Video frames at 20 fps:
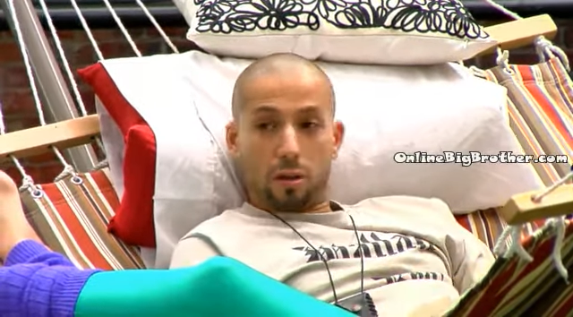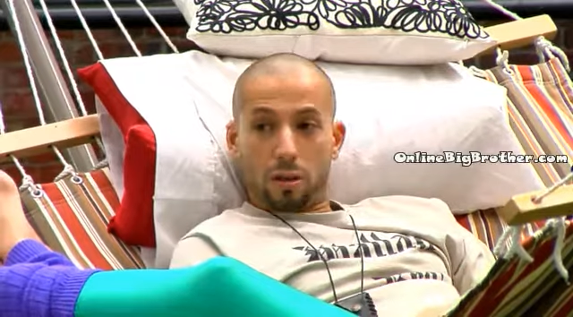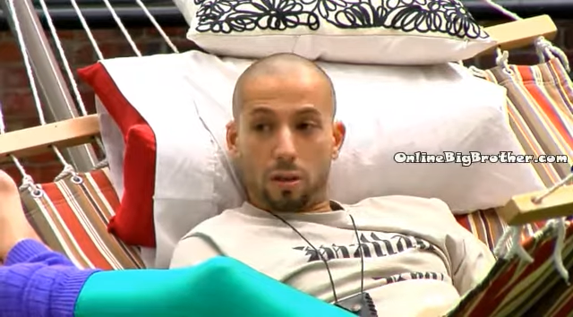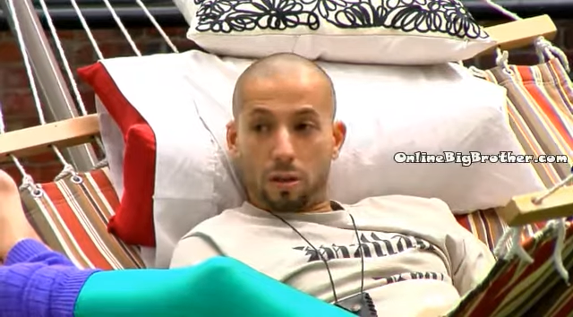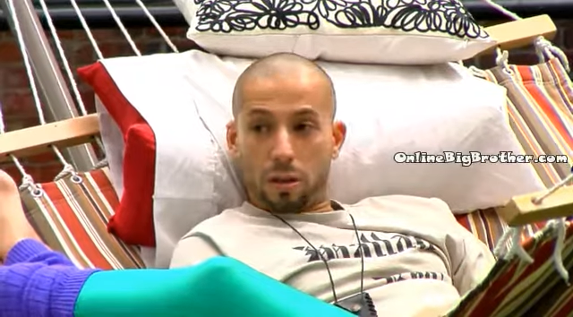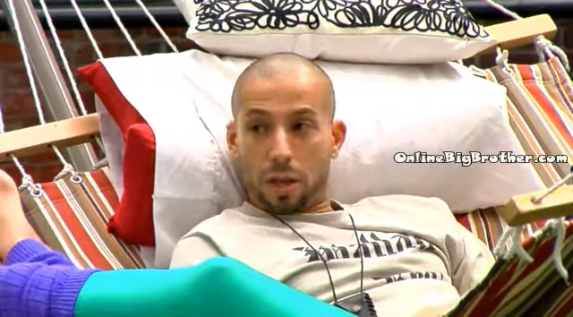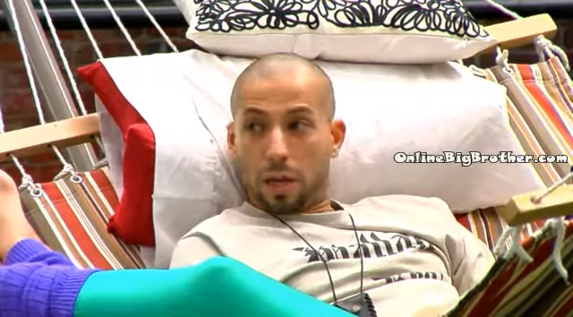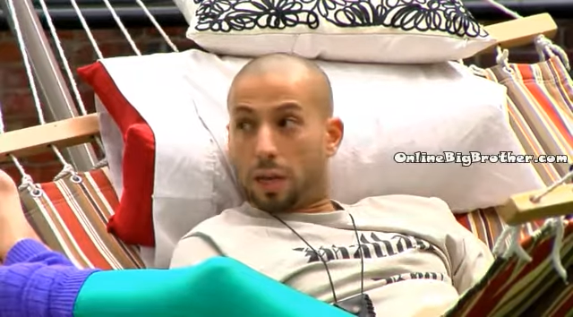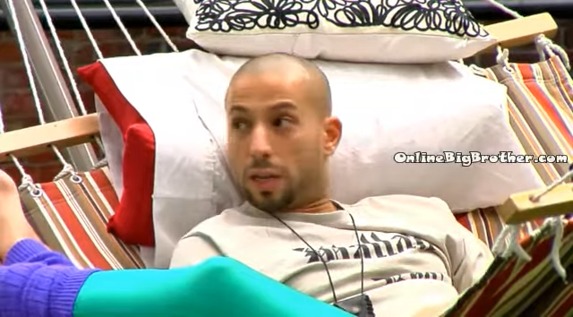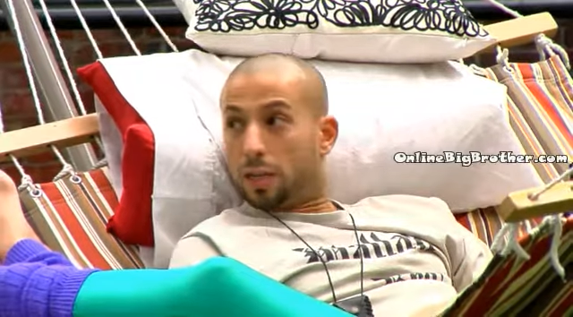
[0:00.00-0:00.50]

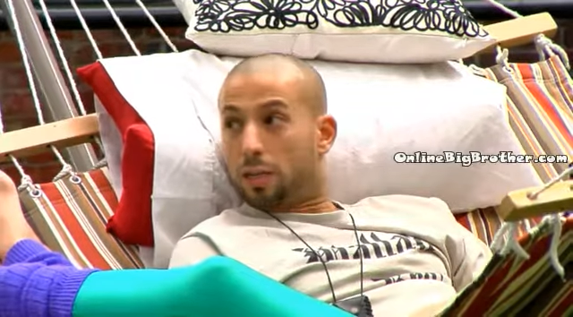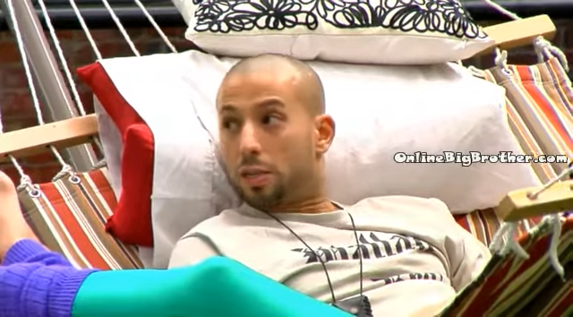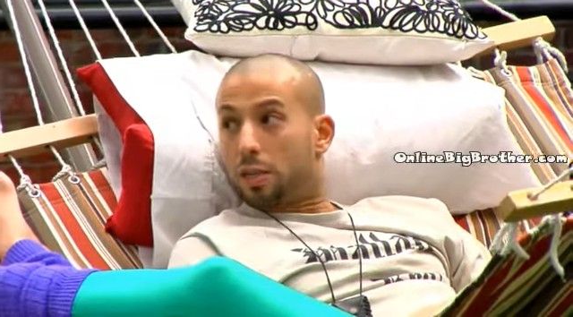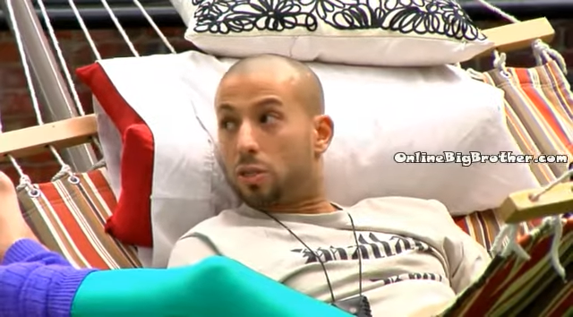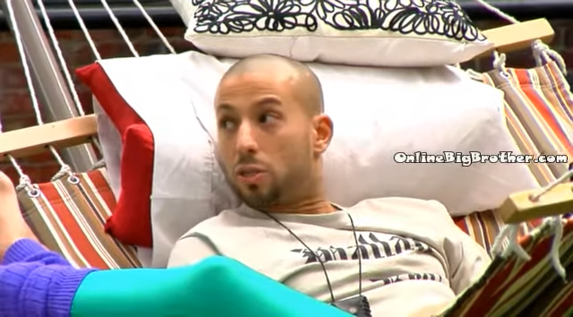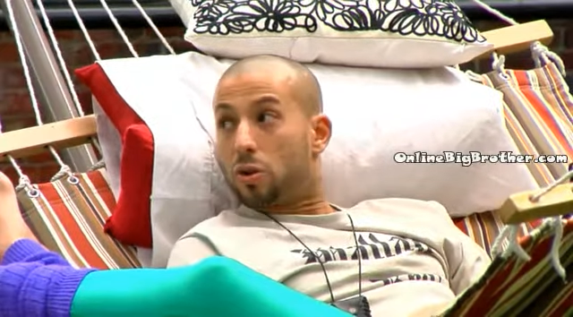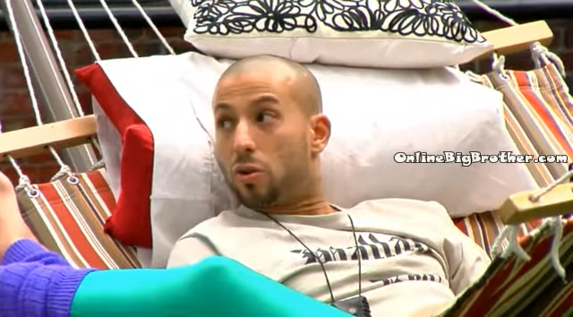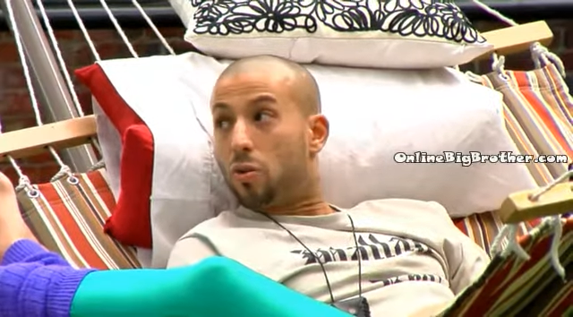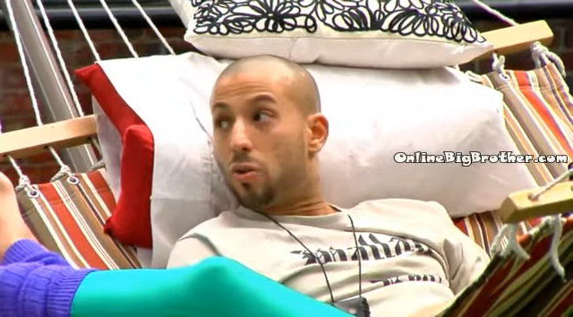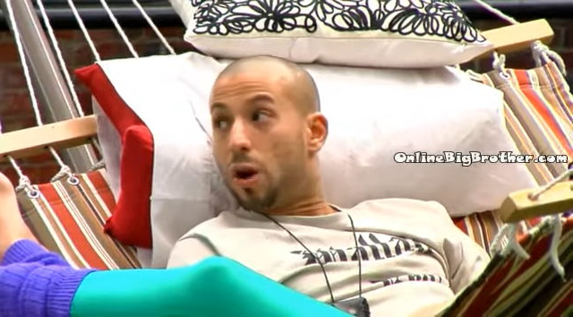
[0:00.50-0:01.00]
Like it's
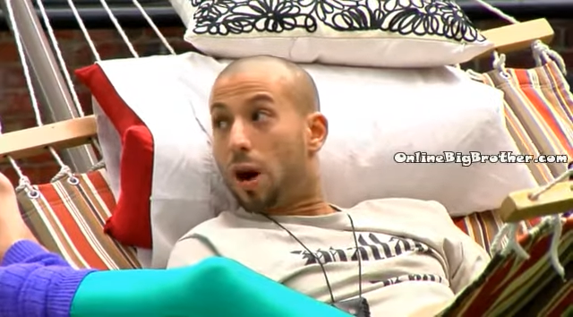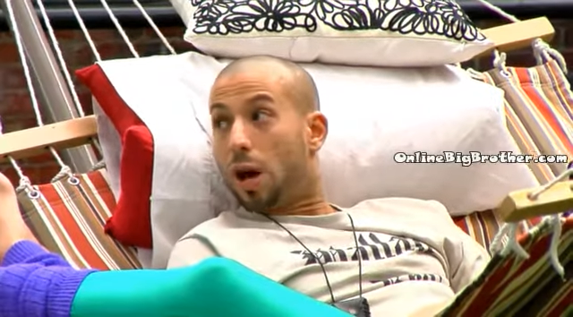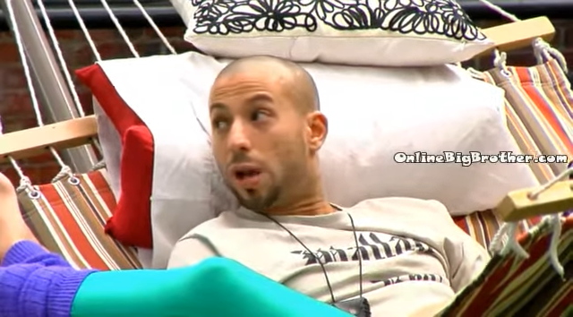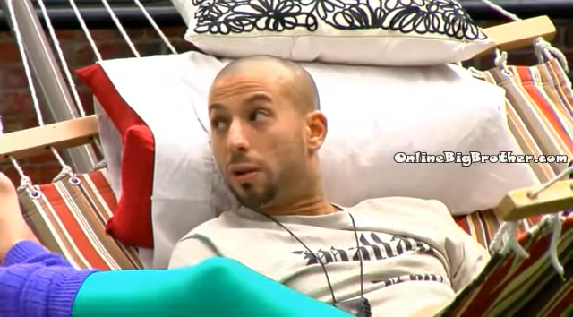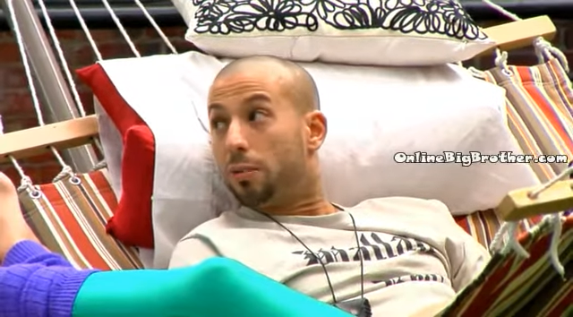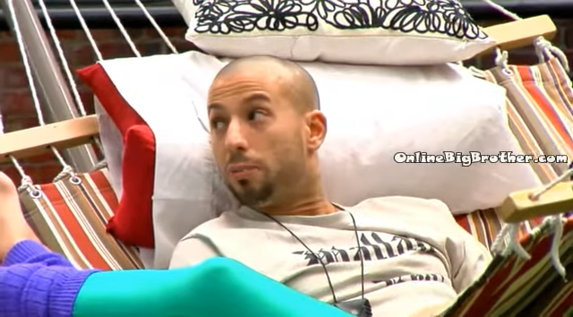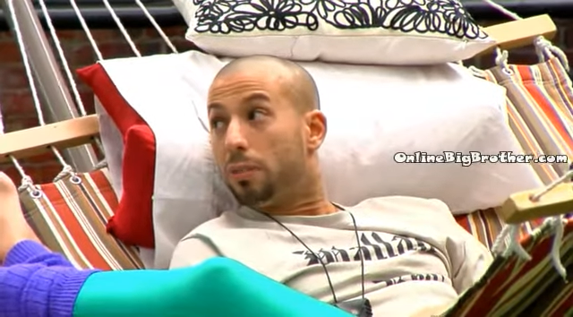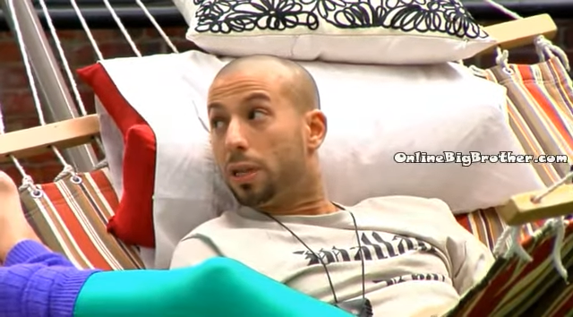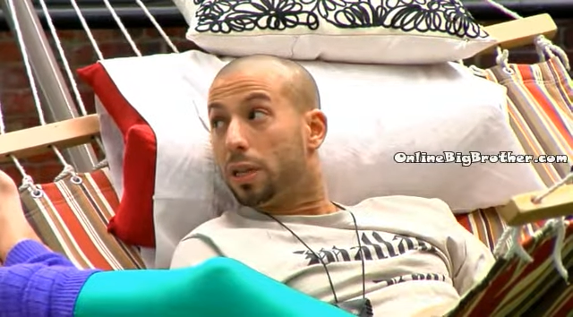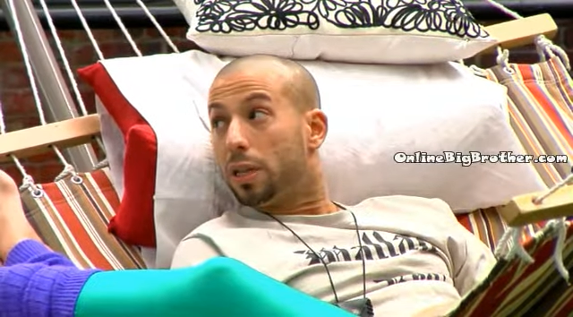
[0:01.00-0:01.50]
so
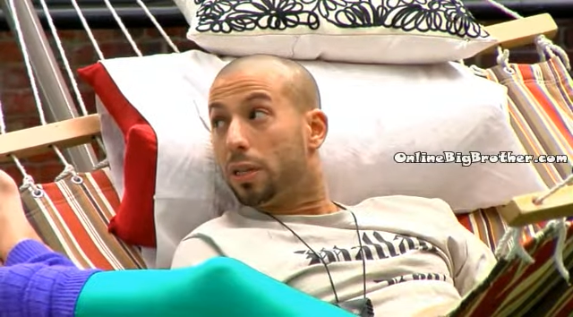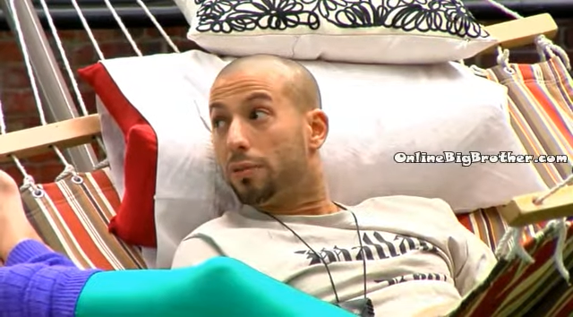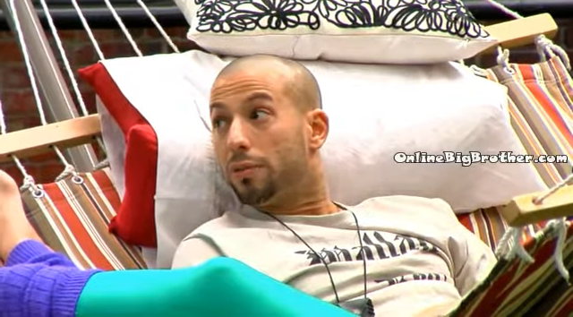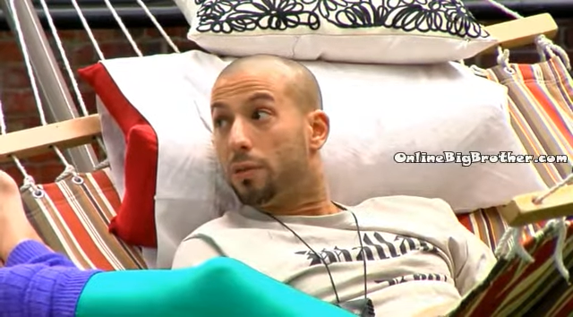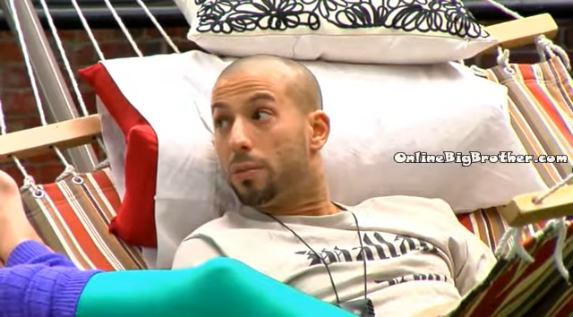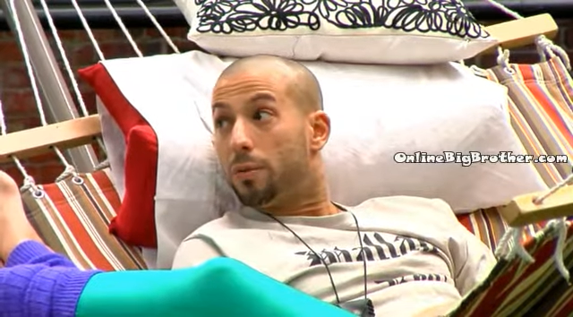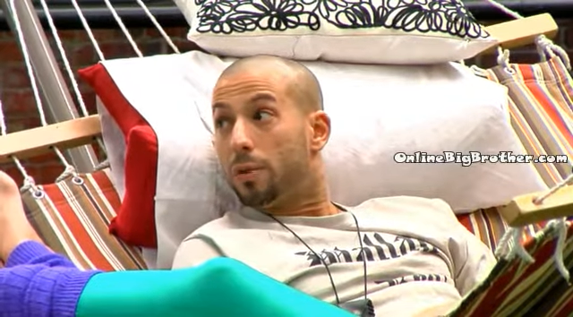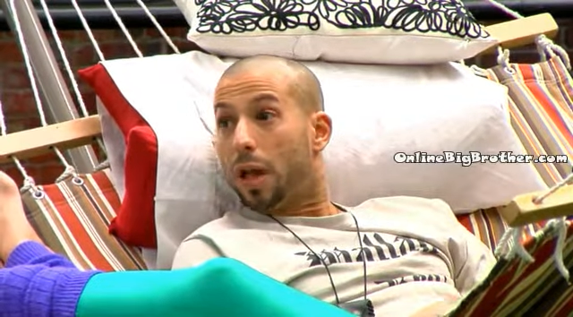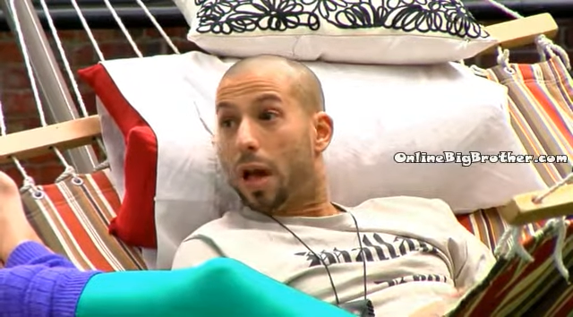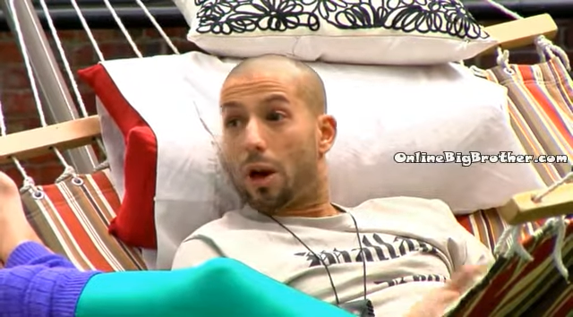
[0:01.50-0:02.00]

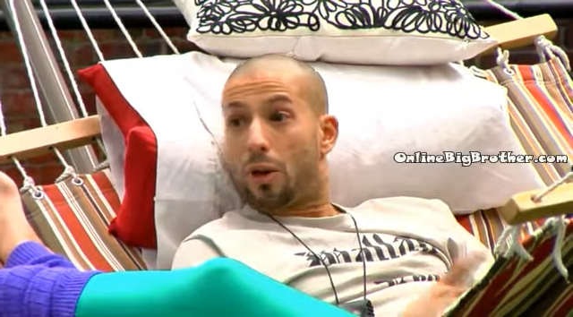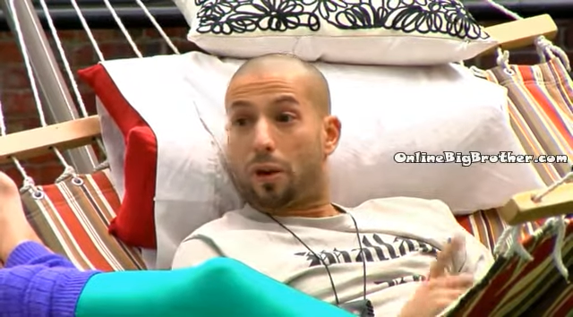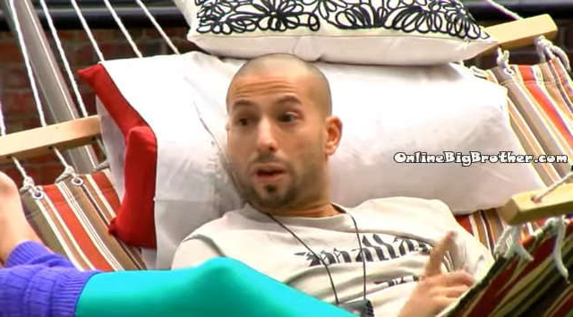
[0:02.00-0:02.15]
unbelievable how